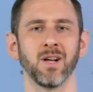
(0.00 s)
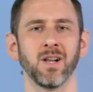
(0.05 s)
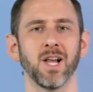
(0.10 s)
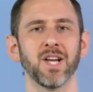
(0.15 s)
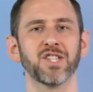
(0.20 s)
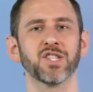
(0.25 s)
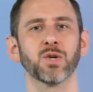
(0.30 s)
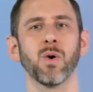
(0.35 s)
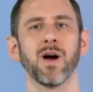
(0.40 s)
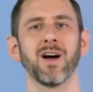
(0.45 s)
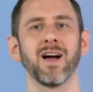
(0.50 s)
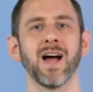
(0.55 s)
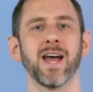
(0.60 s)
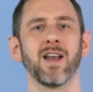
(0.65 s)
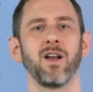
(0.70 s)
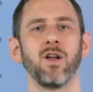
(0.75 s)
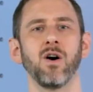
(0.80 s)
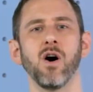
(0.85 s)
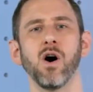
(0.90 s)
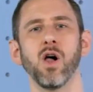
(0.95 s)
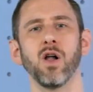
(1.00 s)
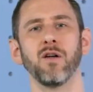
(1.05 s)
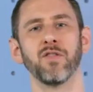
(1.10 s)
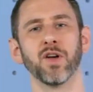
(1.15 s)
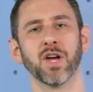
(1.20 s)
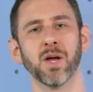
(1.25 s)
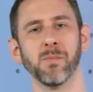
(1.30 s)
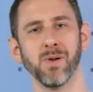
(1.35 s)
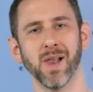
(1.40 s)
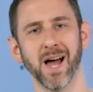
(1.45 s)
let Square handle all of
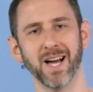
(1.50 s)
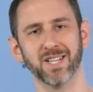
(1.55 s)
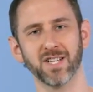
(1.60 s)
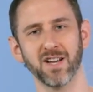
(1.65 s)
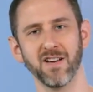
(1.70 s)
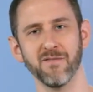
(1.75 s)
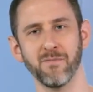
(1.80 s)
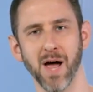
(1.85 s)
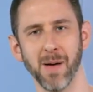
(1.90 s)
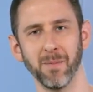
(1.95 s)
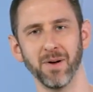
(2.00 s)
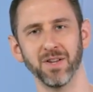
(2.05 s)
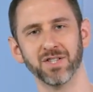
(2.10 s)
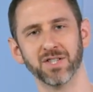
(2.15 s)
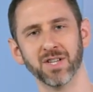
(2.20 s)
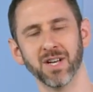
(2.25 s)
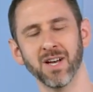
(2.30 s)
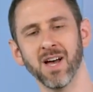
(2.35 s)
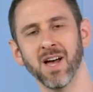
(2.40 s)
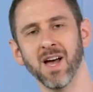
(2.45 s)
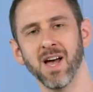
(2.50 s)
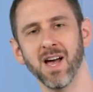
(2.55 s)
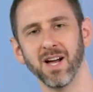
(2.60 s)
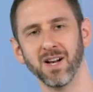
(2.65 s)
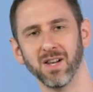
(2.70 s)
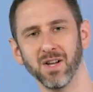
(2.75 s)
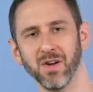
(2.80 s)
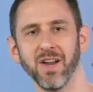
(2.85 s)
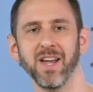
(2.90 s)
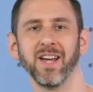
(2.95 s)
the complexity of payments,
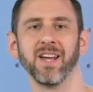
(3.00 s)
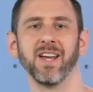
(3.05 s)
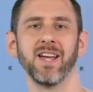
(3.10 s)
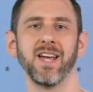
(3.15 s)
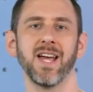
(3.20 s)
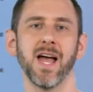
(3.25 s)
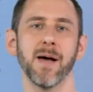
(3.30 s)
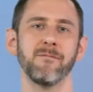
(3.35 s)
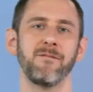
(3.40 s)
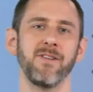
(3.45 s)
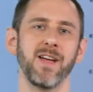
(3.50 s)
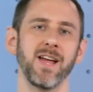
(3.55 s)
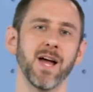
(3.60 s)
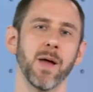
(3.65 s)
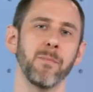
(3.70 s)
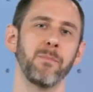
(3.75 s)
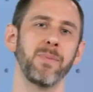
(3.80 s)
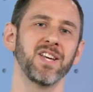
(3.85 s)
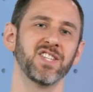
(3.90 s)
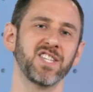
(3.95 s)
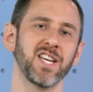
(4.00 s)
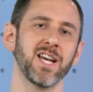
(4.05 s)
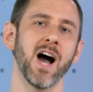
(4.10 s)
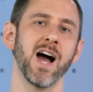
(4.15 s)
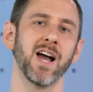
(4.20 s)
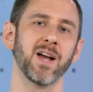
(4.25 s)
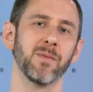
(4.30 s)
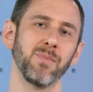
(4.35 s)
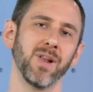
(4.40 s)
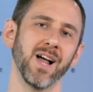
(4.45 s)
including EMV and
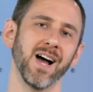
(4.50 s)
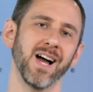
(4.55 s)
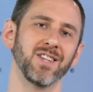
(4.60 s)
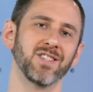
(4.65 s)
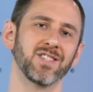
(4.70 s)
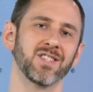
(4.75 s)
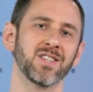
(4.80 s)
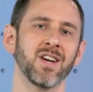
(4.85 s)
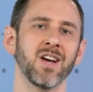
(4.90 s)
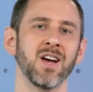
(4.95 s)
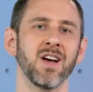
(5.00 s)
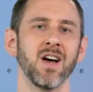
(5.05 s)
PCI compliance,